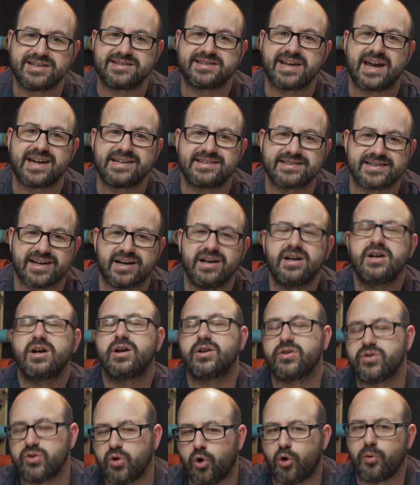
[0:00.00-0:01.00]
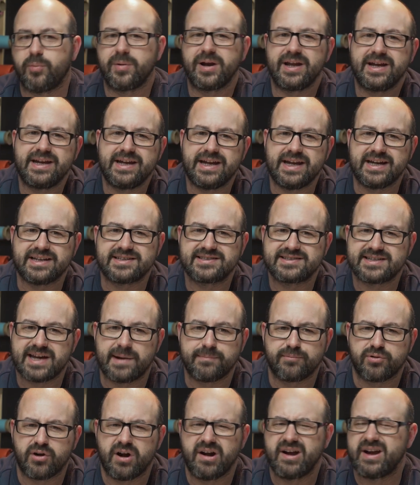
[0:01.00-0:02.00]
the data. Normally it's
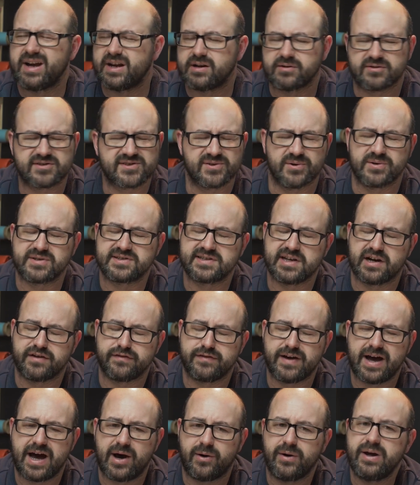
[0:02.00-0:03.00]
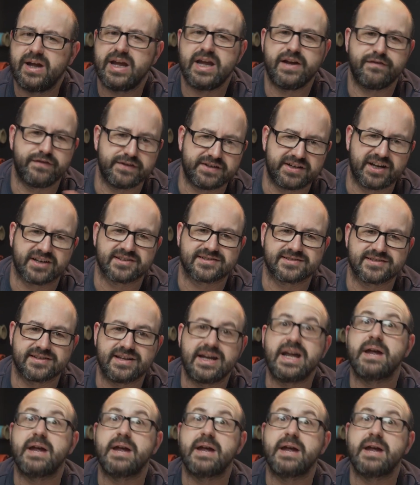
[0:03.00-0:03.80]
temporary and it'll sort itself out. If it doesn't,